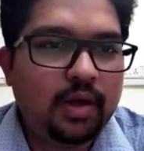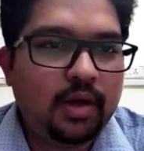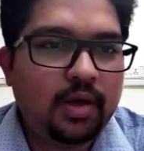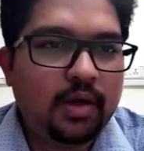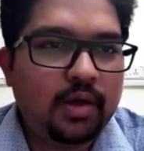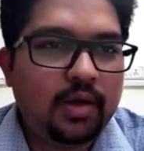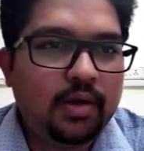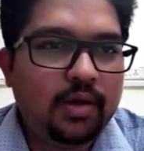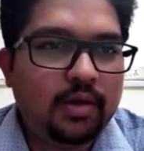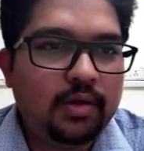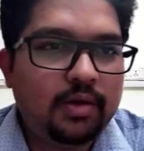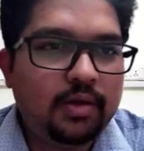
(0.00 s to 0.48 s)

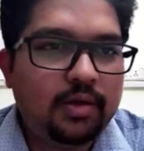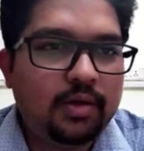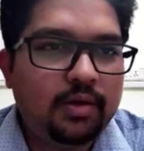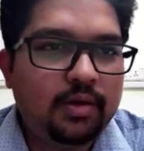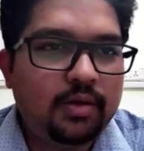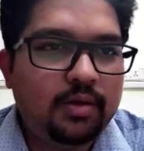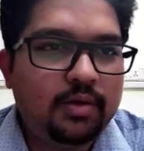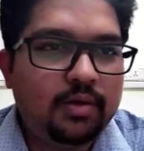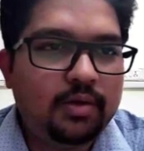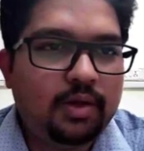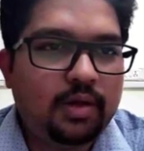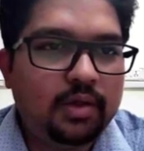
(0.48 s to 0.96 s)

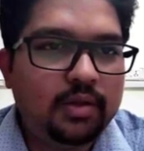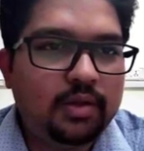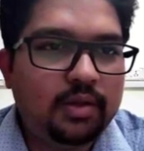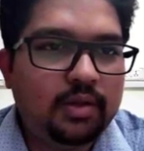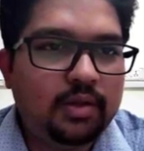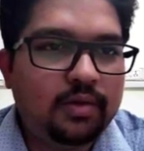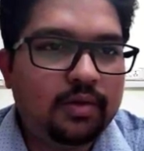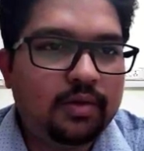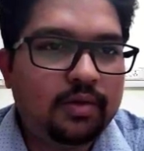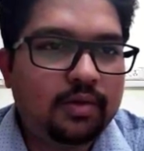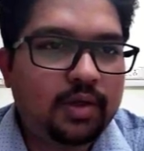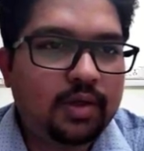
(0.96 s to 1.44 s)
And
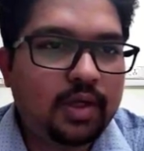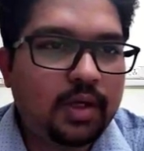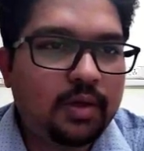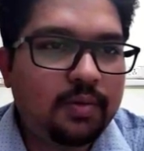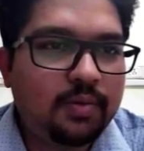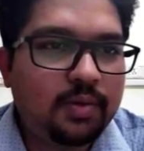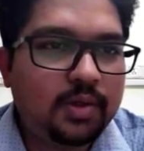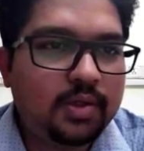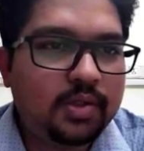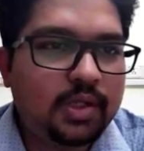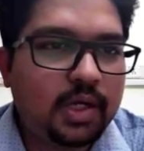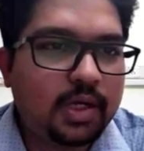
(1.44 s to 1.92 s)

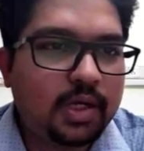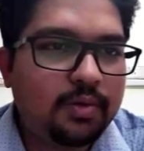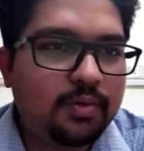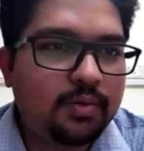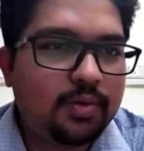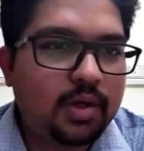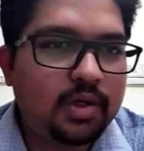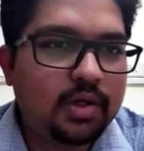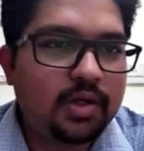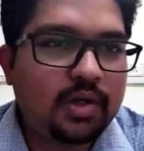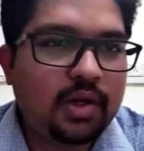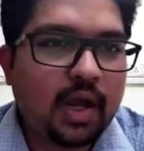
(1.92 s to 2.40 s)
other
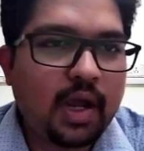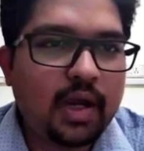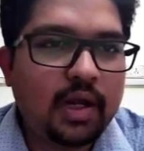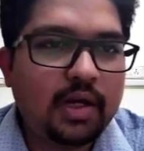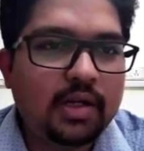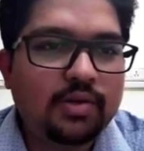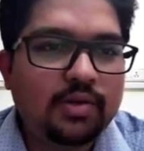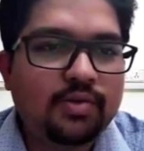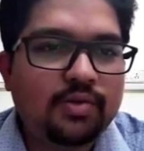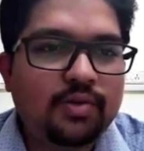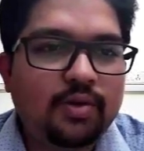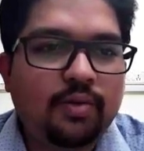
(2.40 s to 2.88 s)
keywords that you can
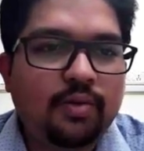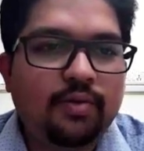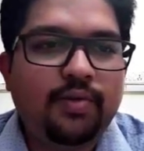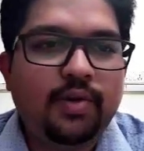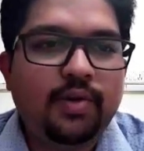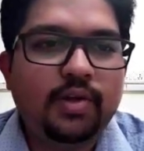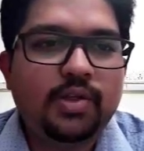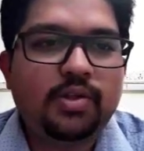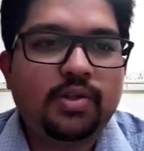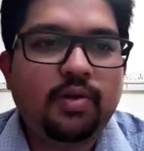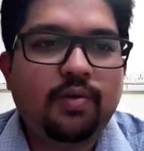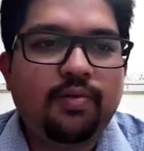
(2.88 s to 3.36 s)
try it.
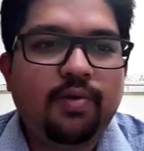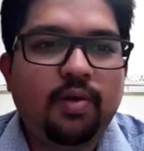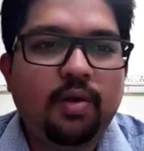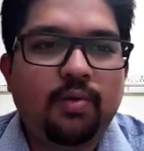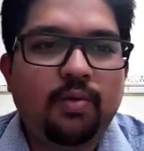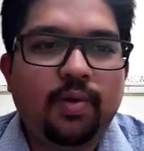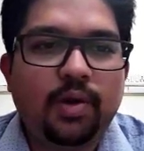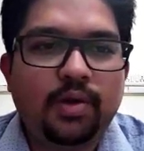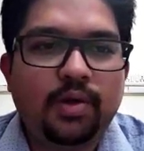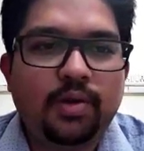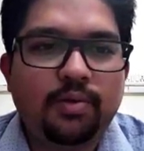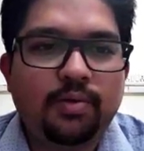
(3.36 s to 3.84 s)
So
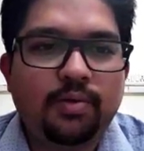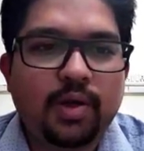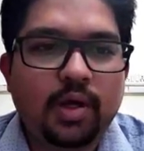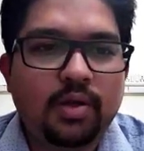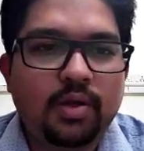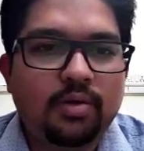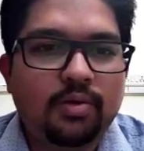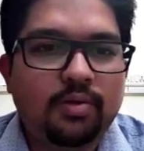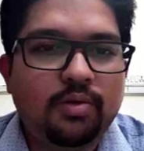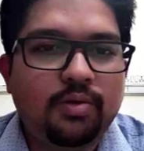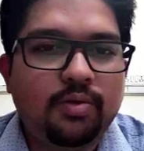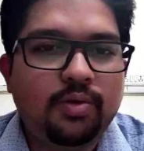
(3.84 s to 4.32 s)
first of all,
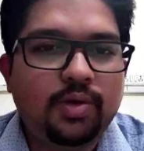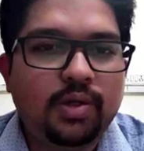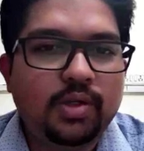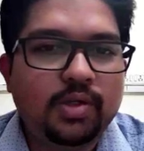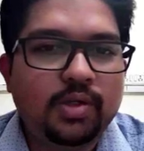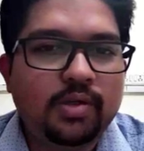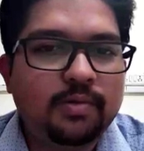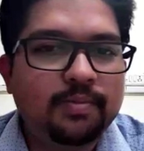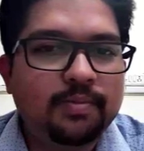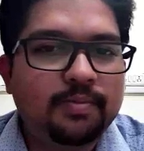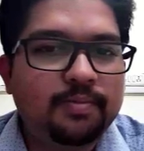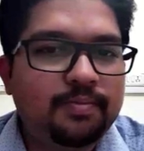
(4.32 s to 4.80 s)
what you can
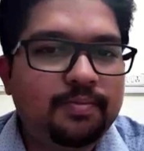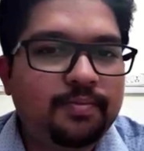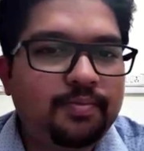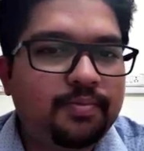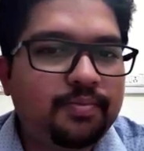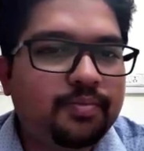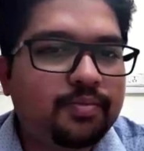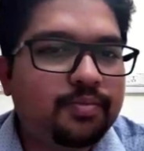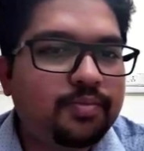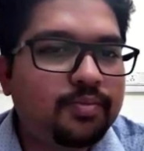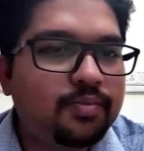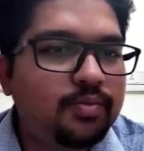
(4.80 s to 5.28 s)
do is
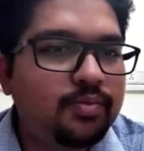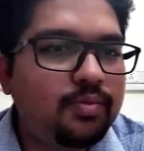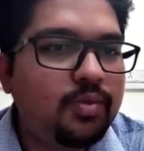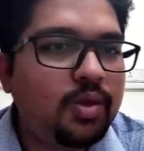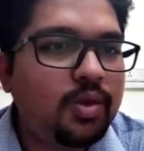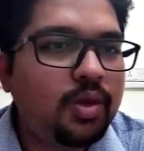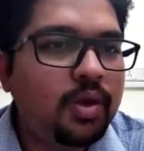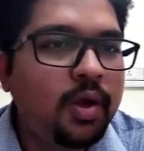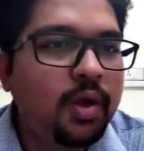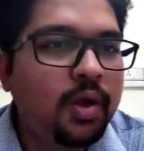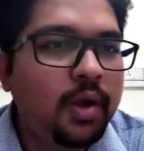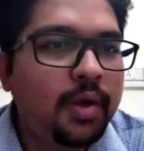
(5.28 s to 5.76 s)

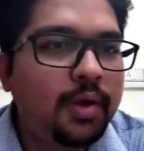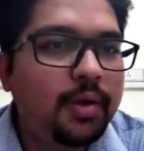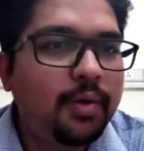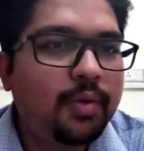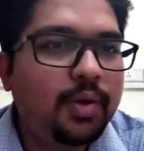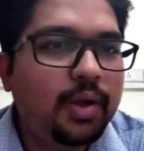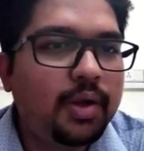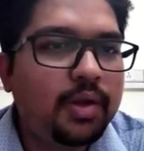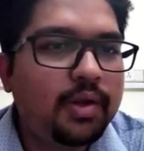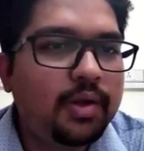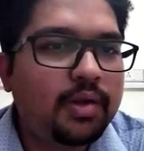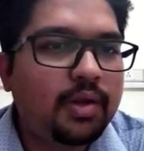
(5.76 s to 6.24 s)

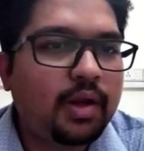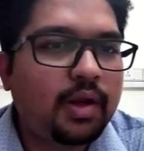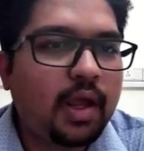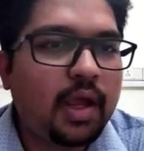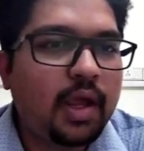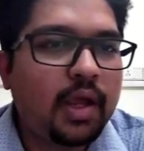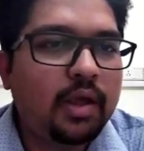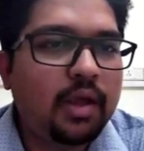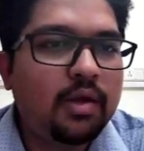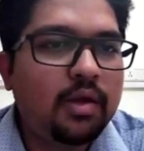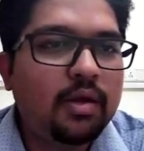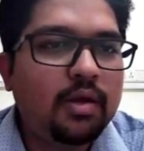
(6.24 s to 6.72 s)
you
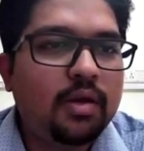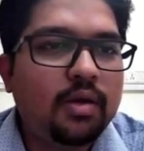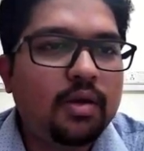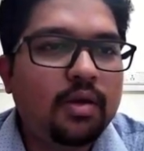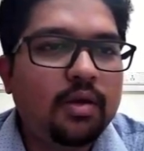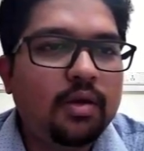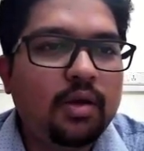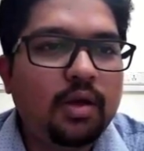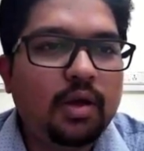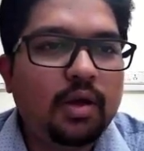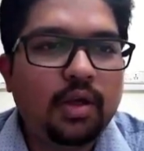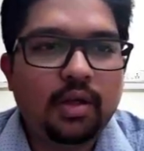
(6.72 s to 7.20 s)
can
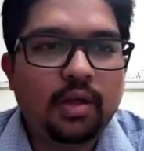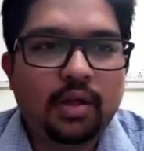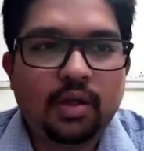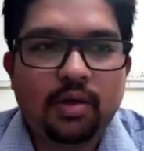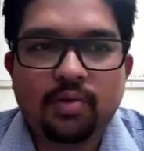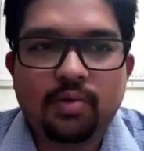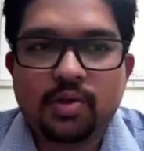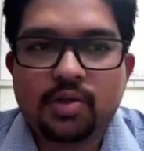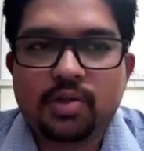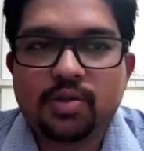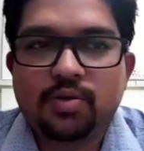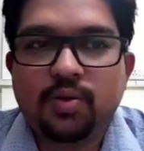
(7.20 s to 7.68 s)
try
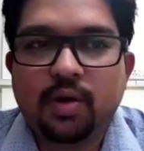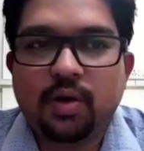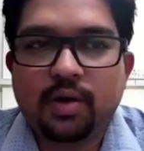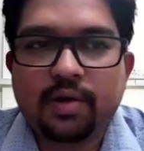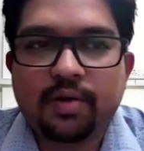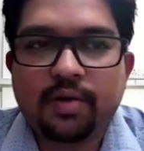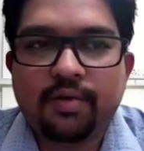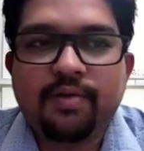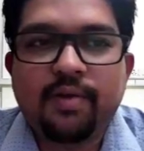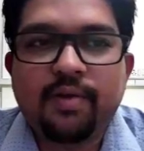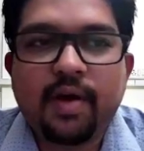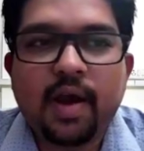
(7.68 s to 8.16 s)
int
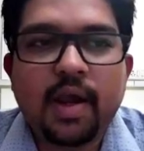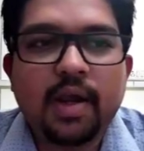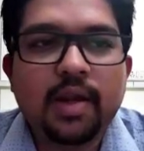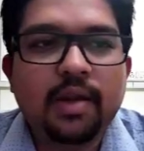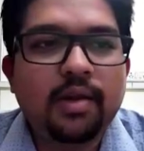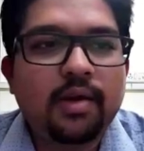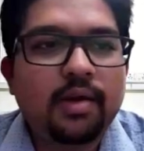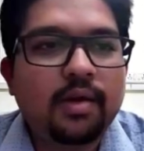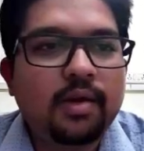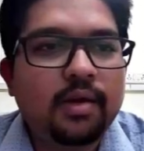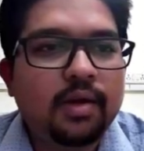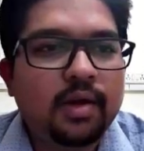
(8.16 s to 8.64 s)
equals to ultra
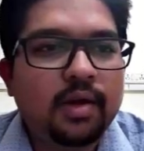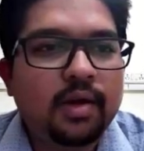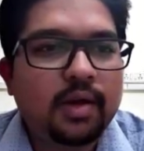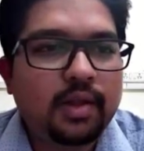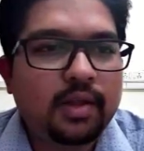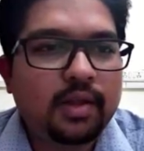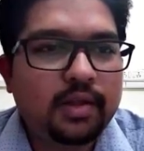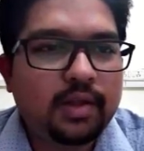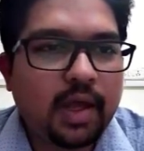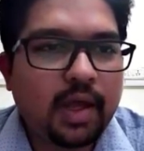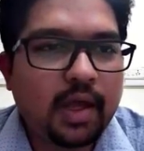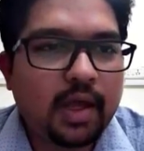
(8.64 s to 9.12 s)
fine,
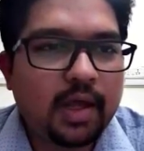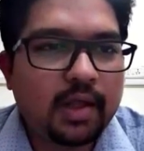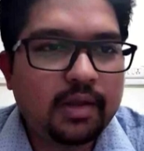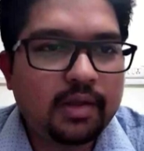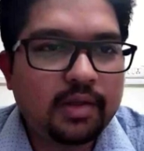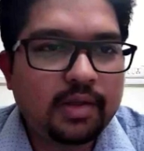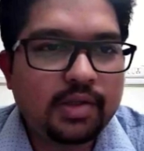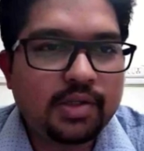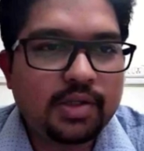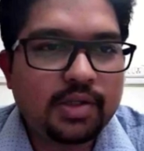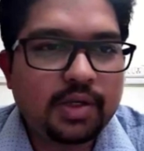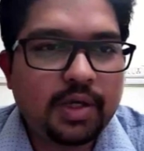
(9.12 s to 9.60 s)

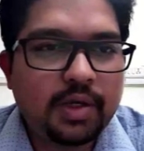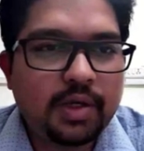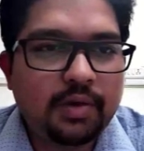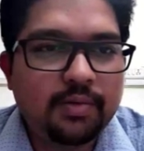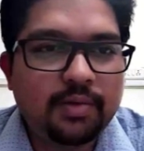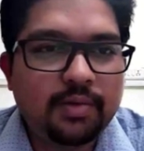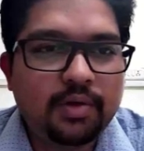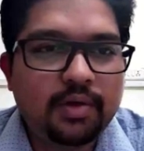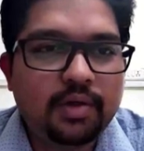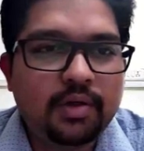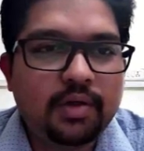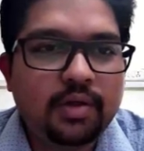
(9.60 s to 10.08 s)
then
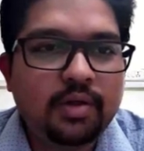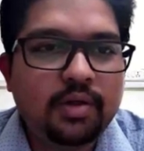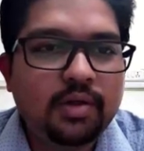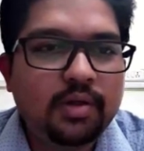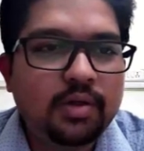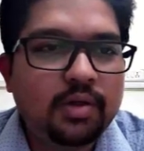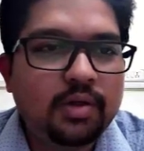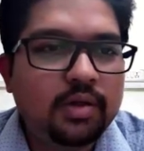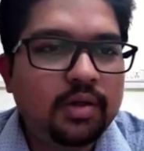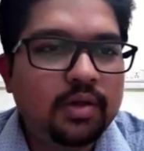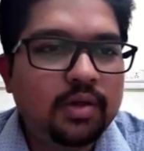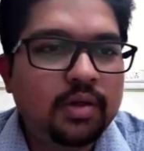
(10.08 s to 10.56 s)
this
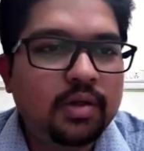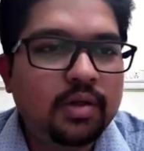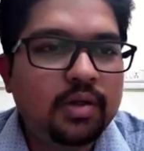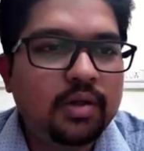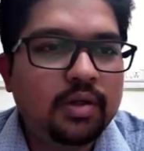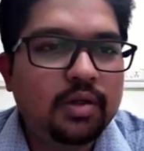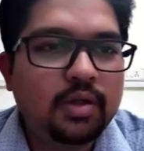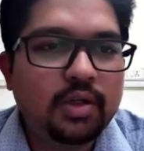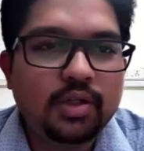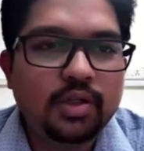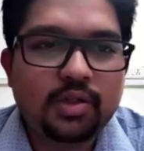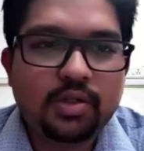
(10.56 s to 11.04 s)
keyword
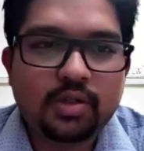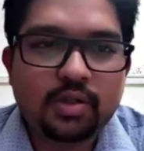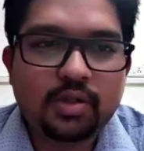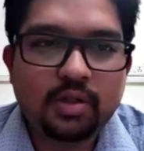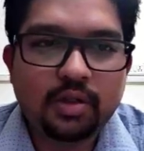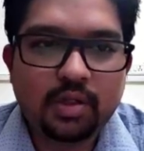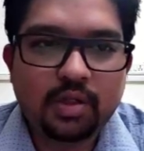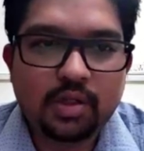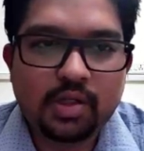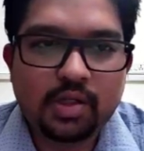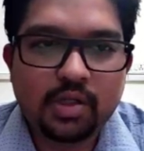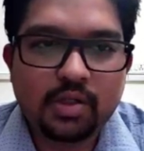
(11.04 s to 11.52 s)

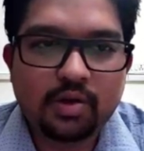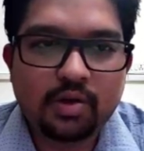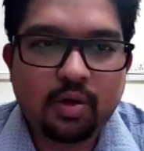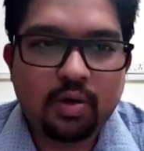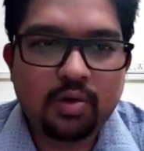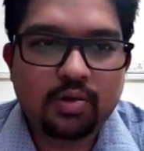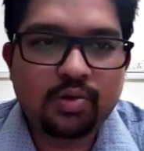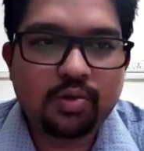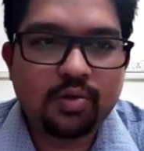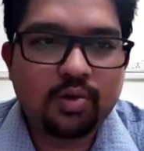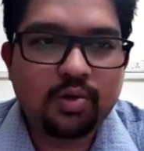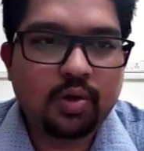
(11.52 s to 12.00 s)
is,
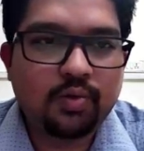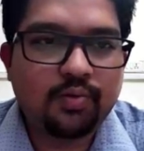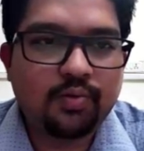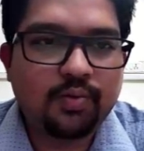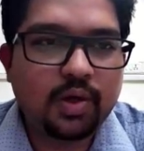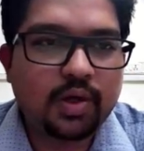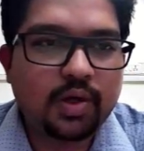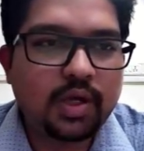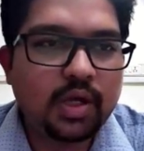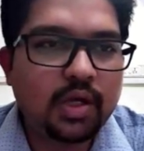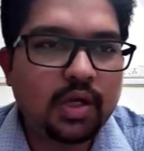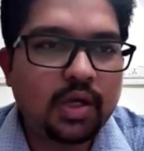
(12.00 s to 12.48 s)
this is
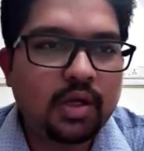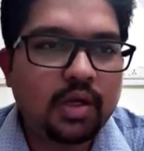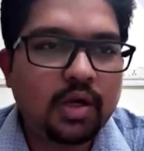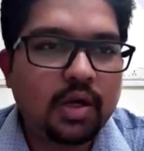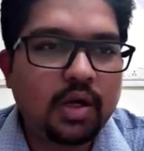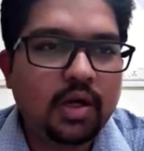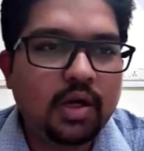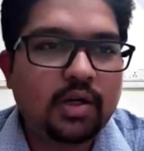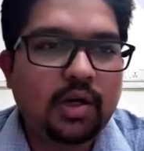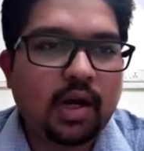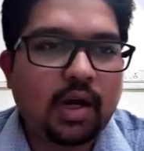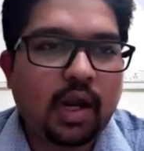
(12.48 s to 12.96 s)
also not
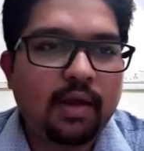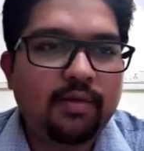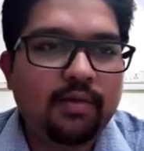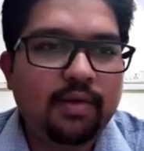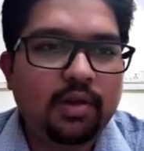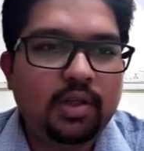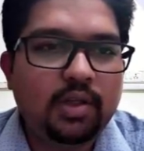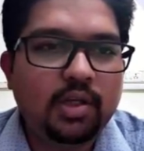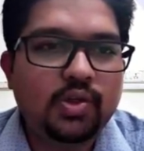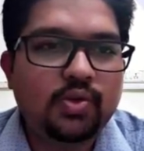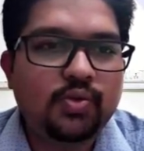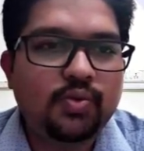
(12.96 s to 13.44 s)
working,
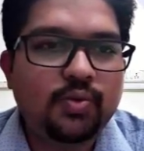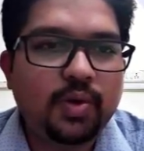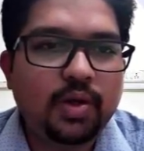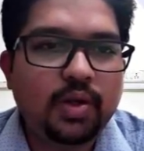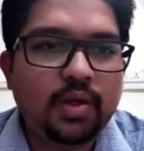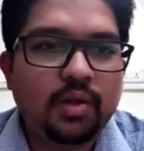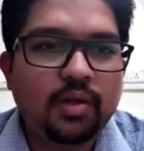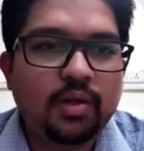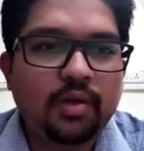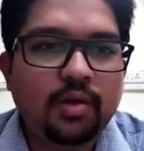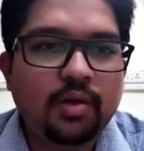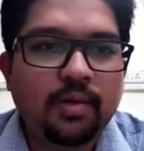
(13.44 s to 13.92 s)
try with
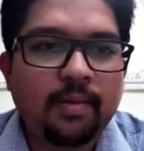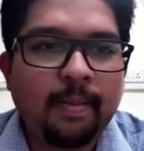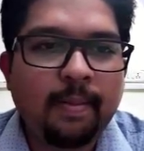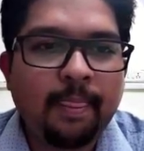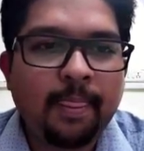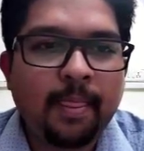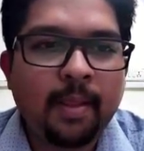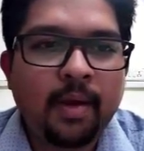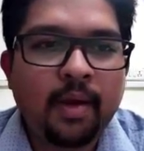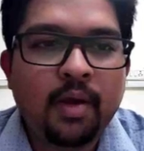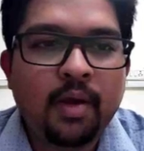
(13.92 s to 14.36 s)
this one.